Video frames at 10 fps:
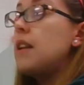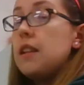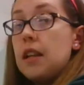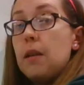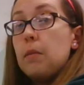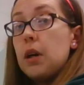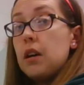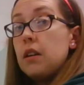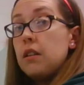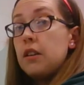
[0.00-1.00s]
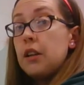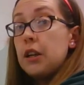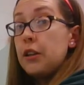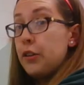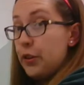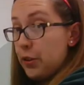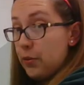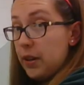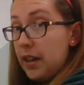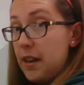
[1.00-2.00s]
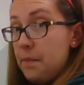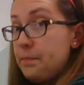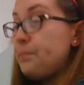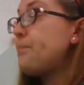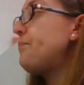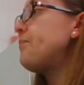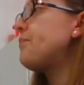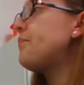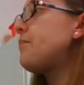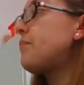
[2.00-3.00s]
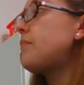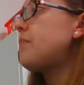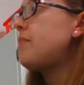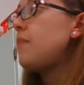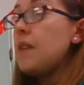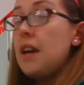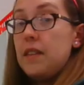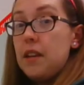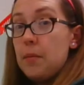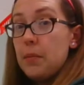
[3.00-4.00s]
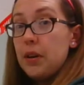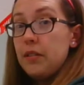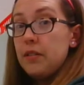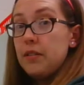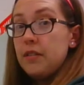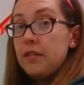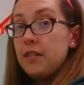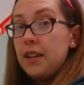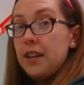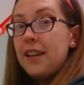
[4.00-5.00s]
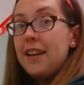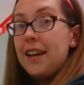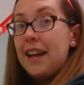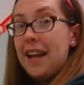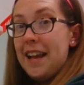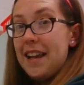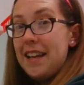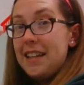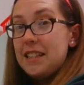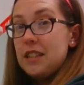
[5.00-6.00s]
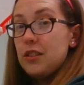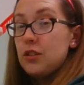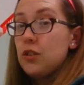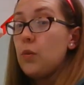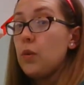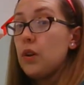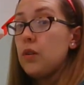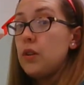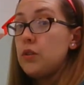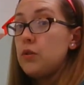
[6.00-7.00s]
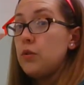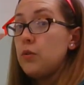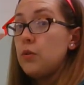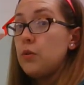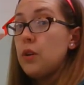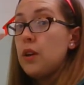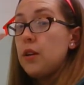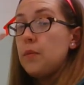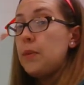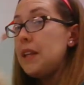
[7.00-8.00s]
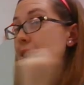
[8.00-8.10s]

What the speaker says: the number 3, and the number 8. So we're going to be